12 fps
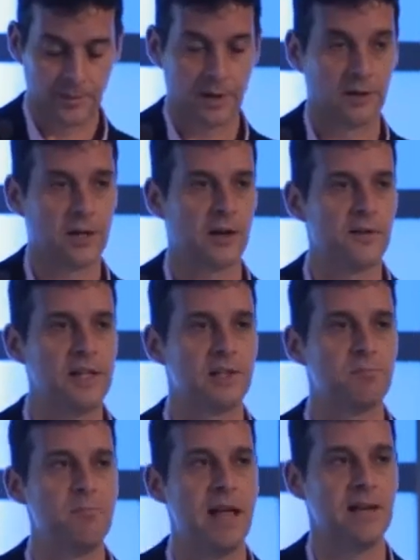And kind of this
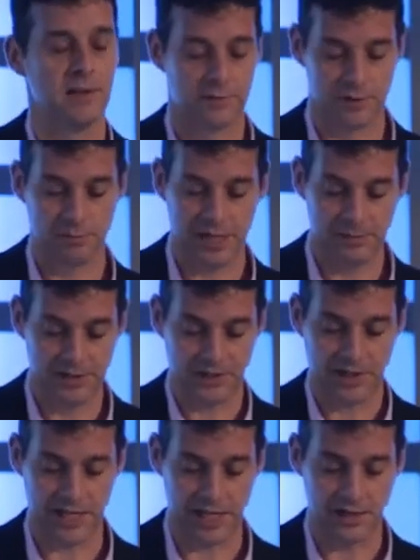meant for the
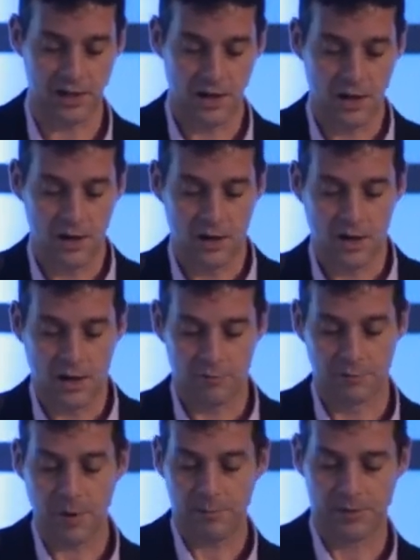BBC,
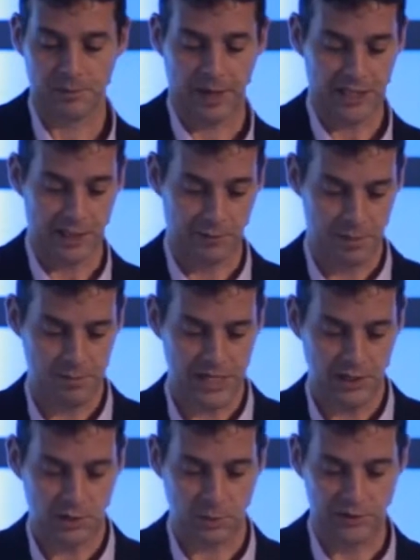from our perspective, it
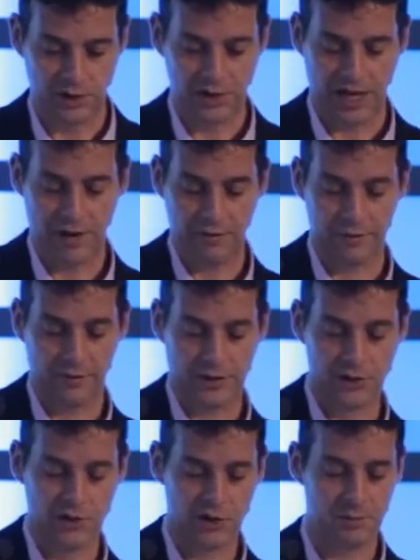means we should give
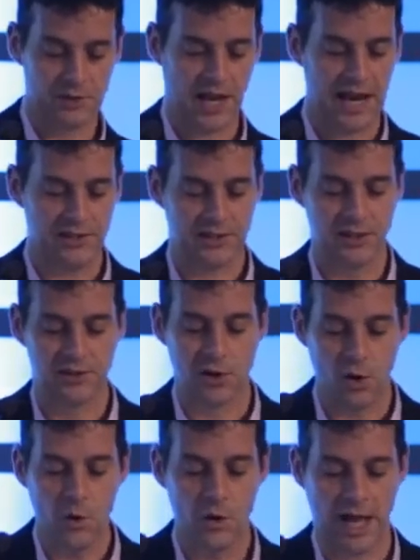consumers access to
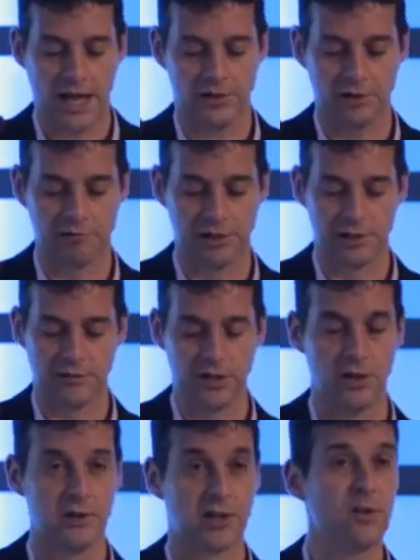all categories of
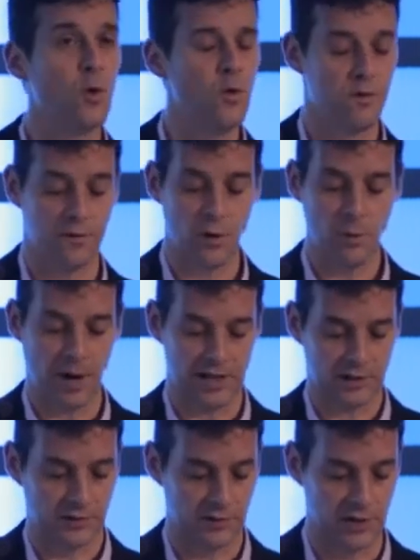news and all
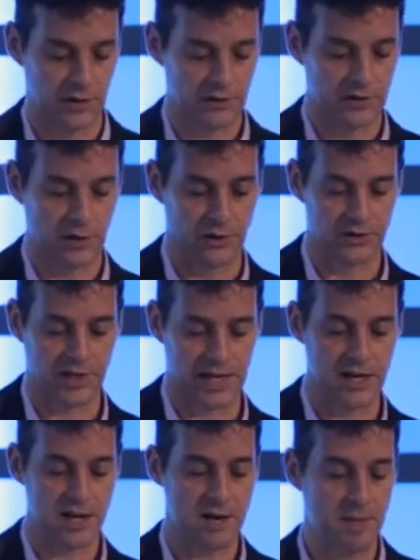formats of news
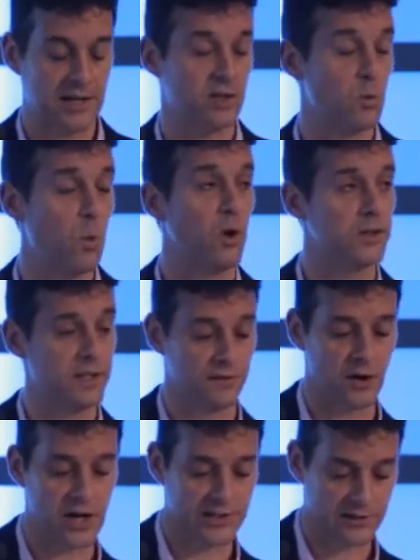content, no matter what
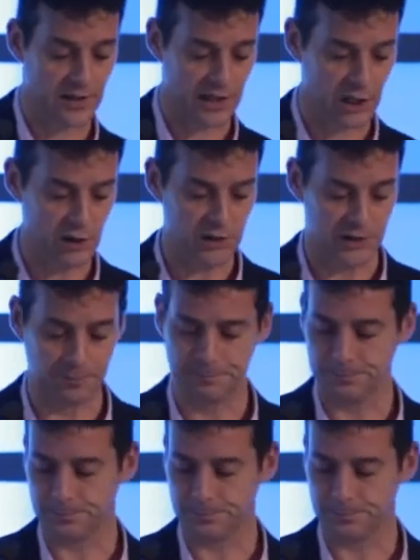device they're using.